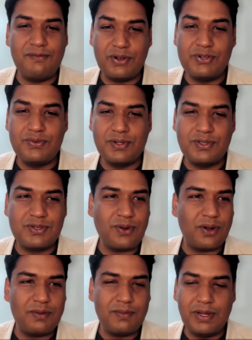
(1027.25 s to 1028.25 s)
virtual
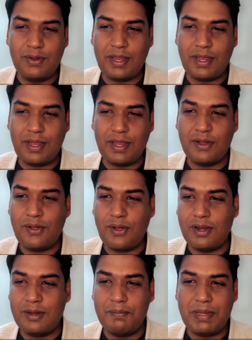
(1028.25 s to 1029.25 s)
store where you can
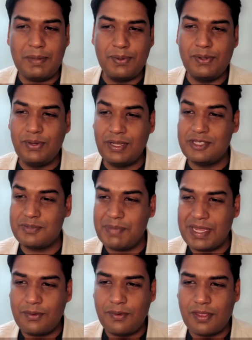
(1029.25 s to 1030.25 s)
call in people, you can
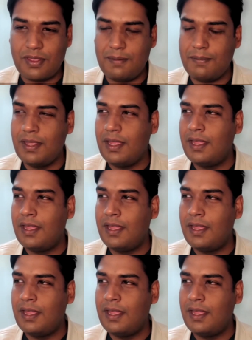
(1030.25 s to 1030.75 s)
speak with them,